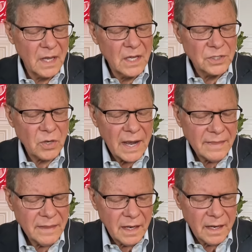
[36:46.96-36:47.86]
So I
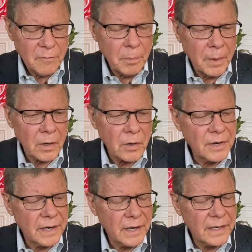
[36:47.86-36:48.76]
think I have
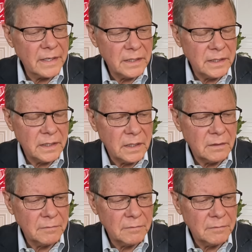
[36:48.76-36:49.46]
borrowed an idea